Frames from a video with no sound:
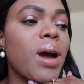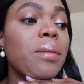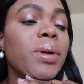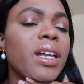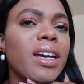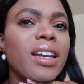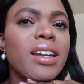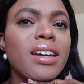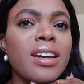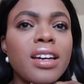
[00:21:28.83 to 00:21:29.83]
my
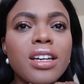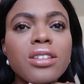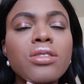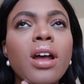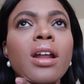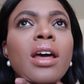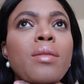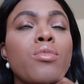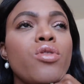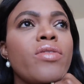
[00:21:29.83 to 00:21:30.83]
plan to kind of like
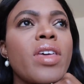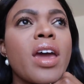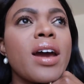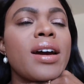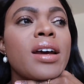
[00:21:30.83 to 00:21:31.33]
move there.